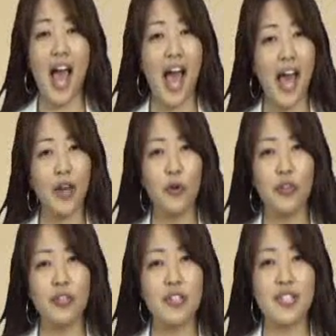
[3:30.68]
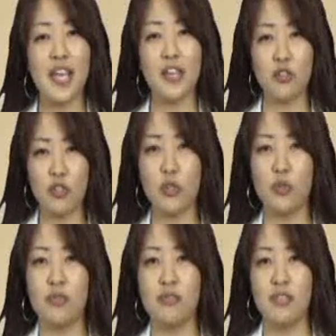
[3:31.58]
I don't understand
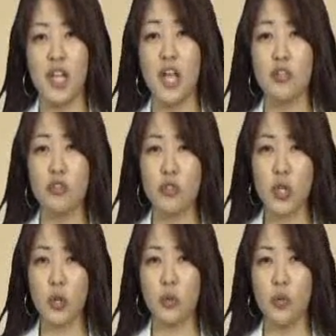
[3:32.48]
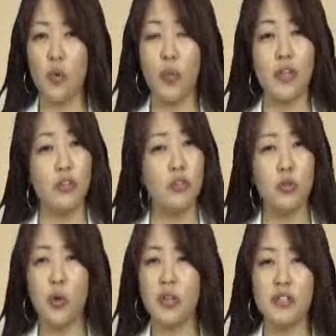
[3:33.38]
you. So, when you
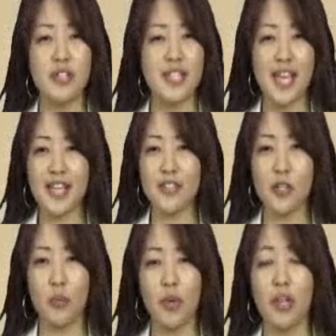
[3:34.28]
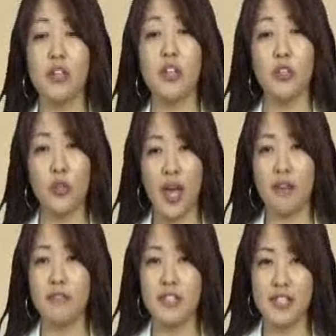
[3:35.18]
don't understand someone, you
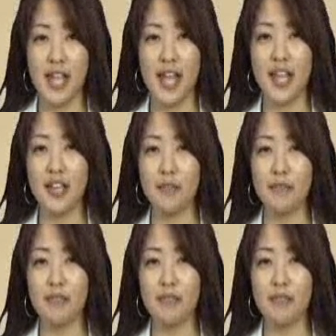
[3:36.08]
have to say,